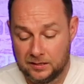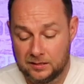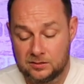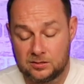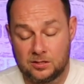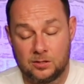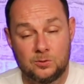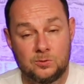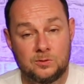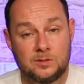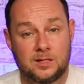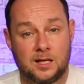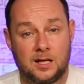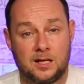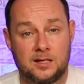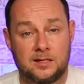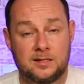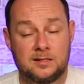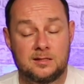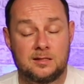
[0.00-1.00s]
So
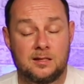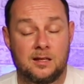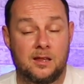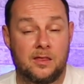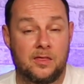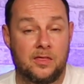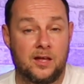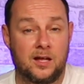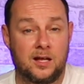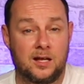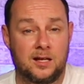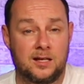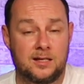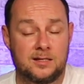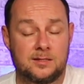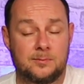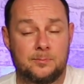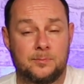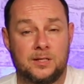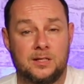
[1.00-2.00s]
guys, that
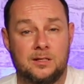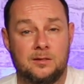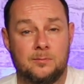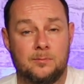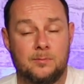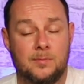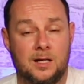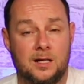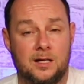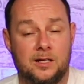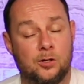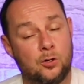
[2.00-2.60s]
has been my